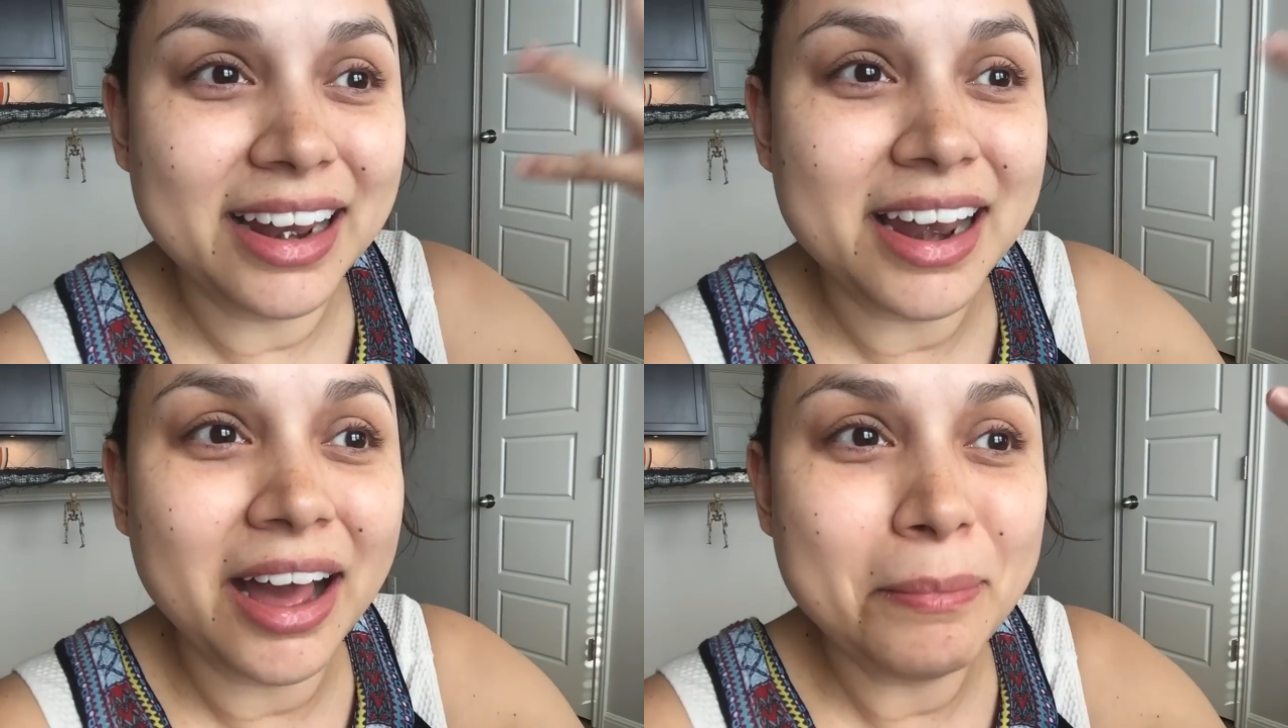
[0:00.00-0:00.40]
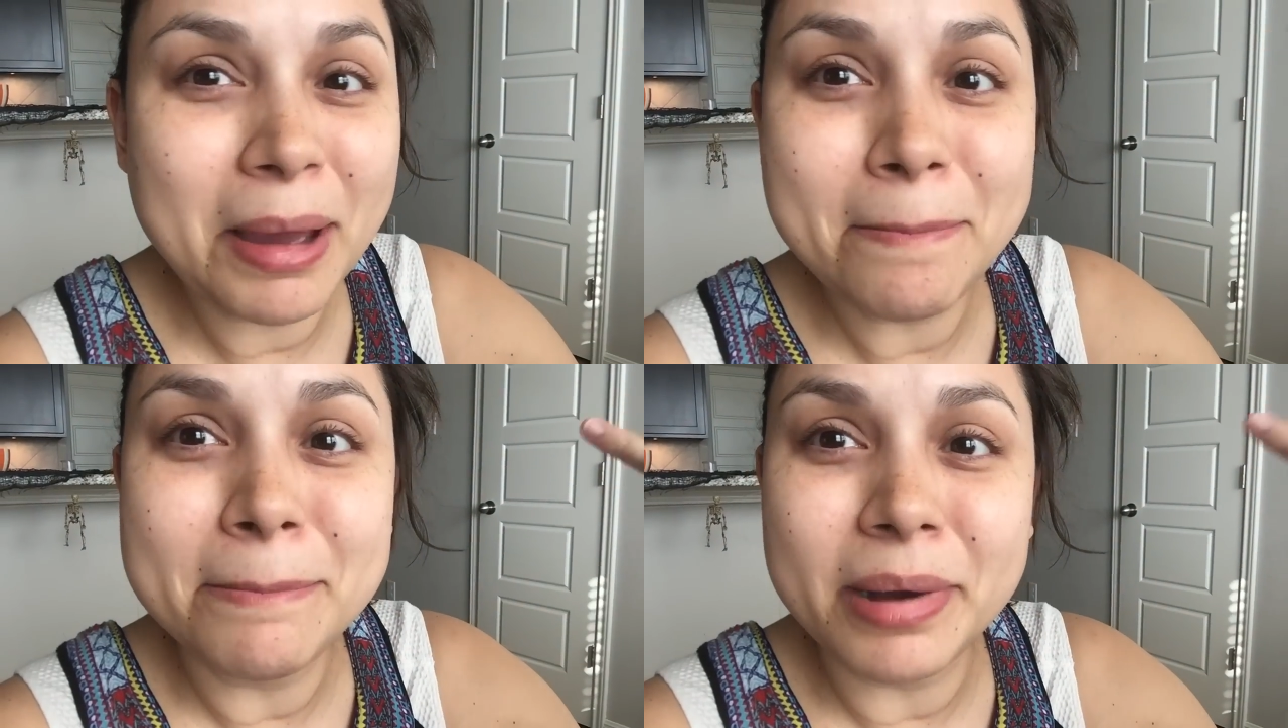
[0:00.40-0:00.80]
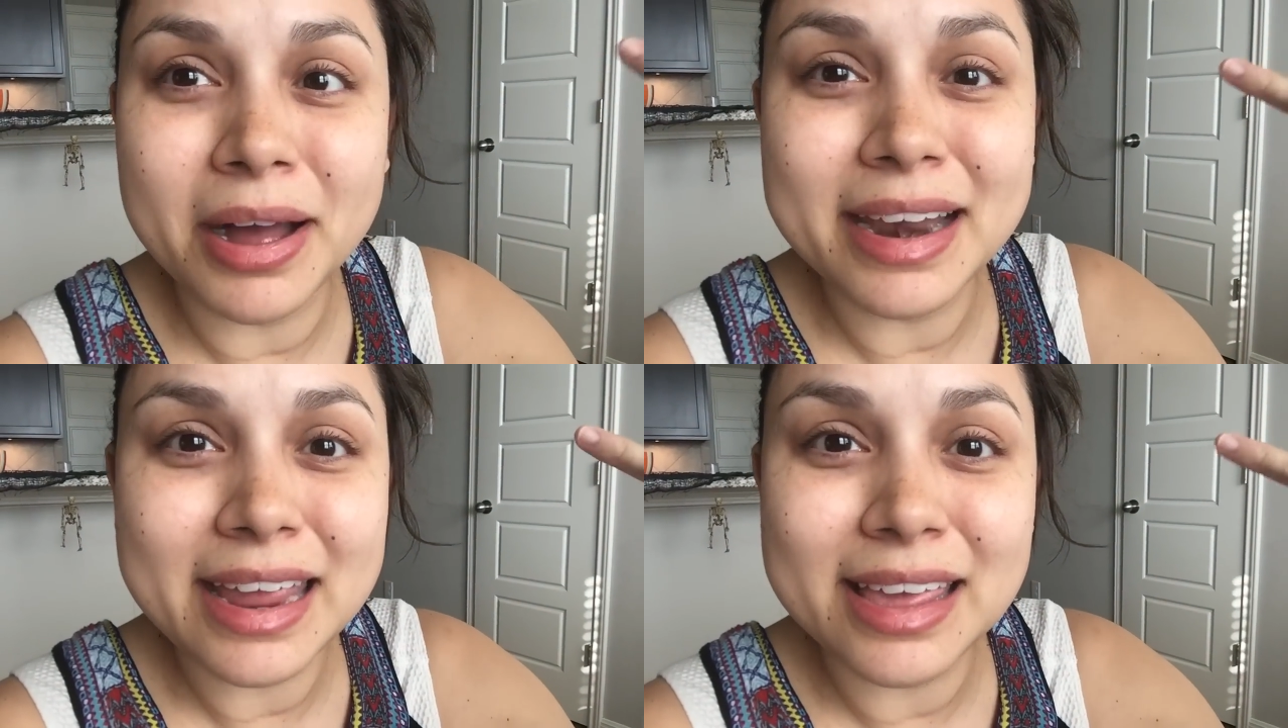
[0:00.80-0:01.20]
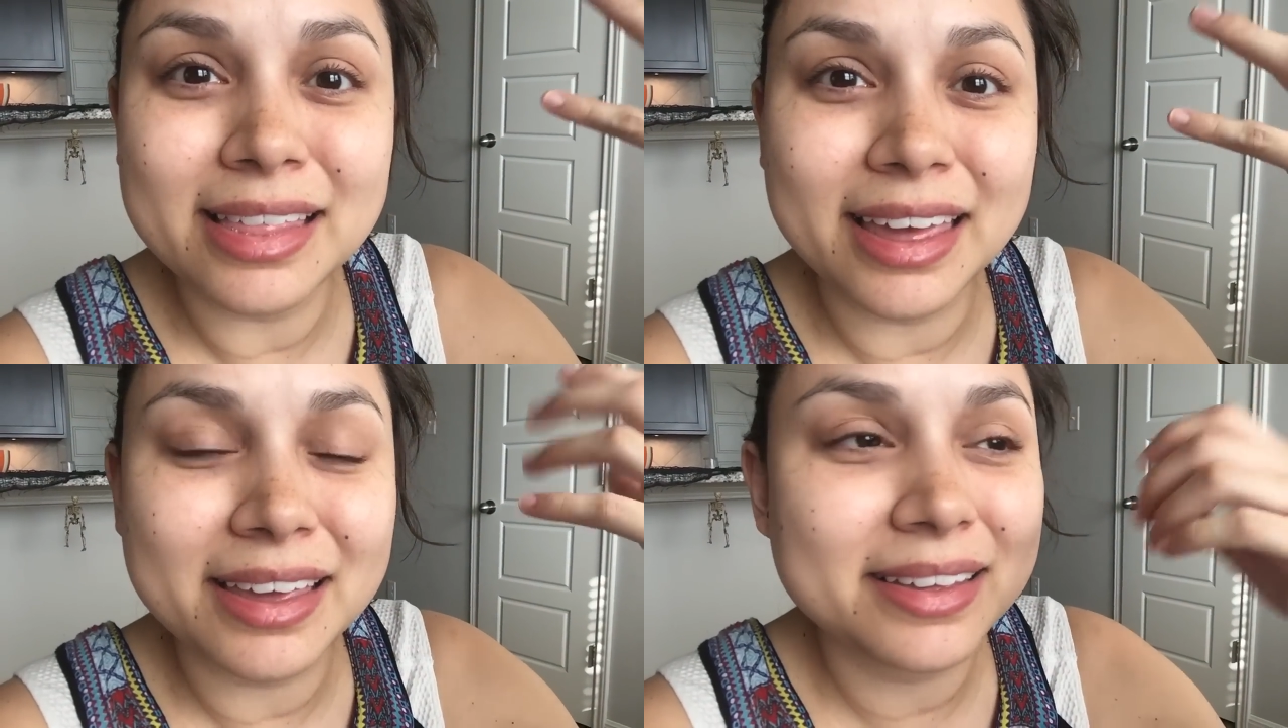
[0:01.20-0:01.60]
not my body.
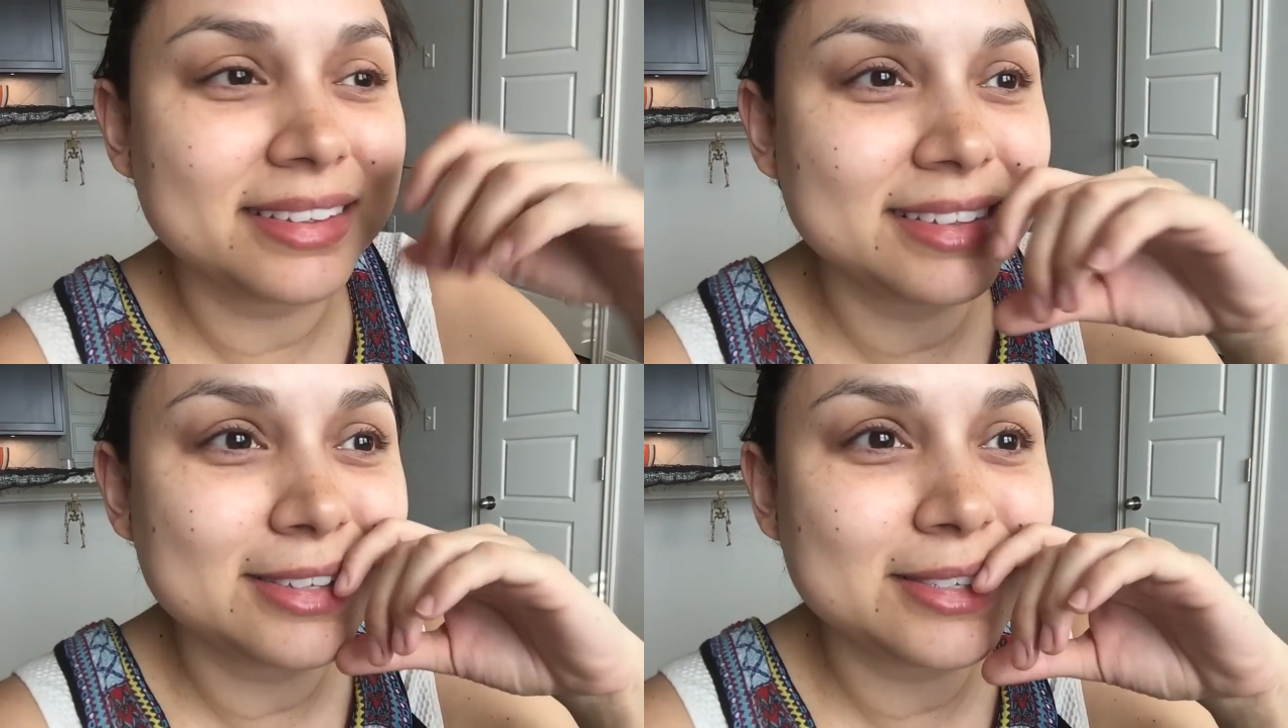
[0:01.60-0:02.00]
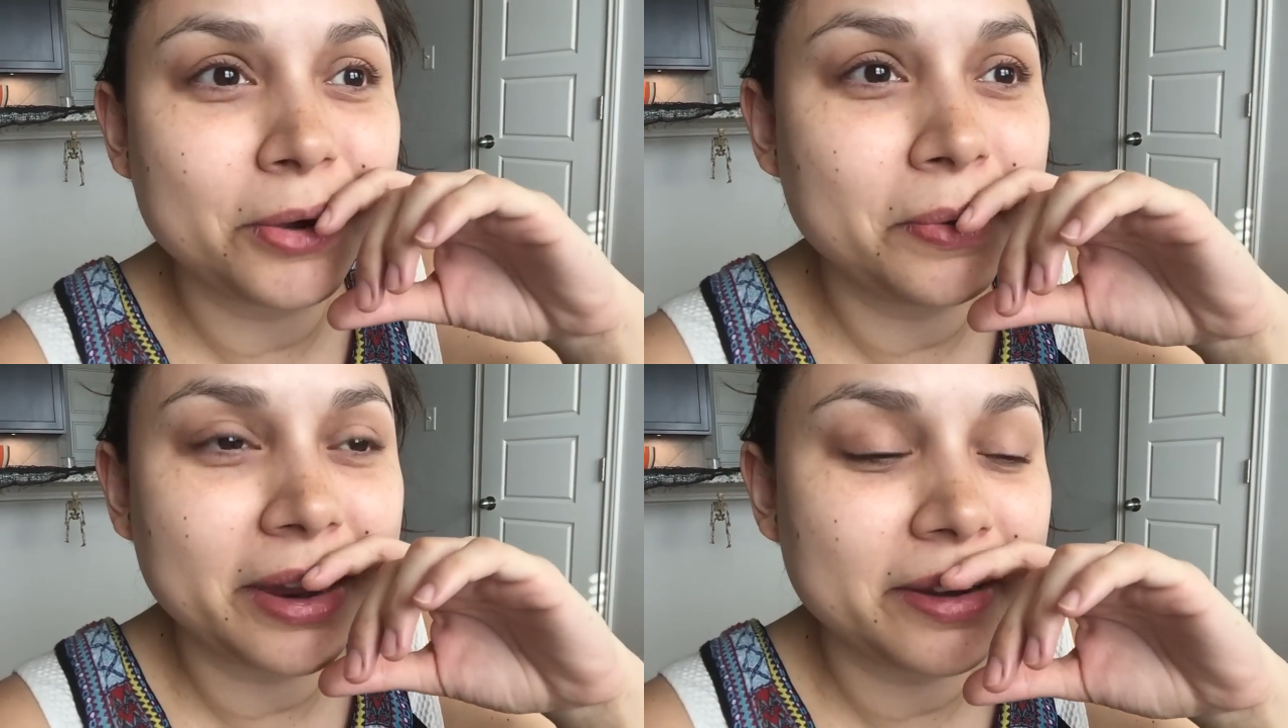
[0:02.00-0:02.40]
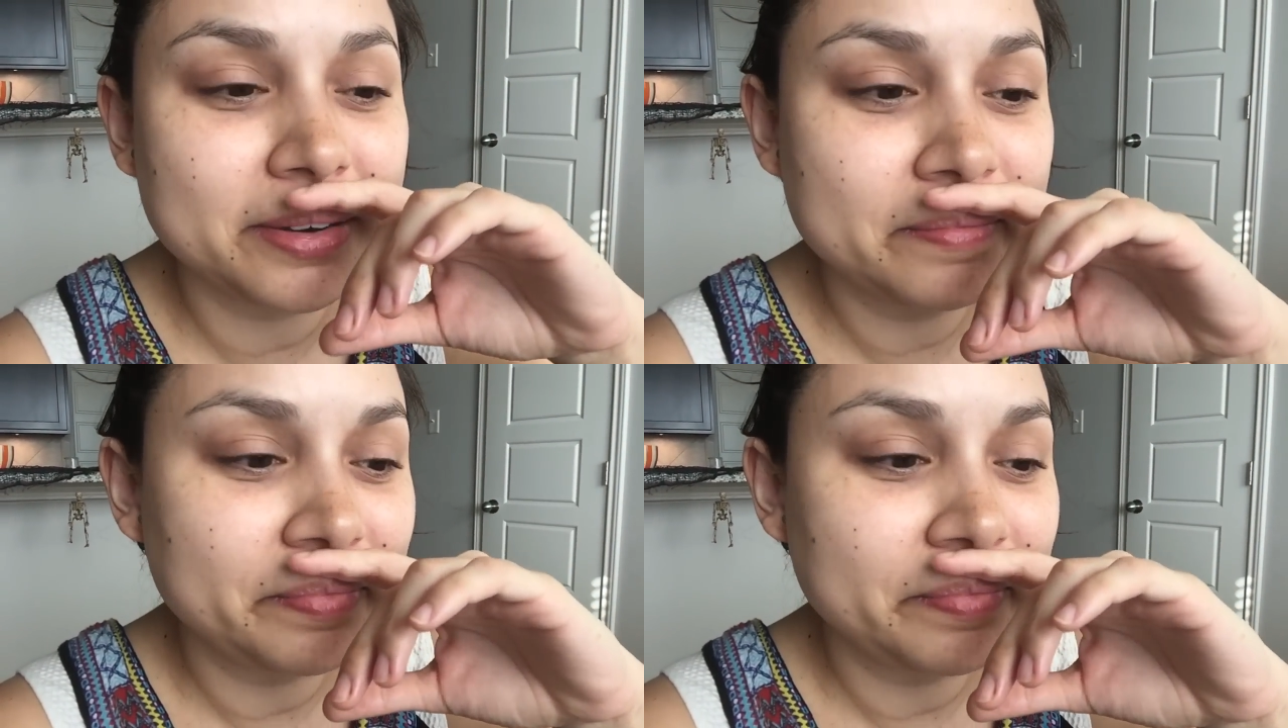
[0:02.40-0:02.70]
Like, it's so weird.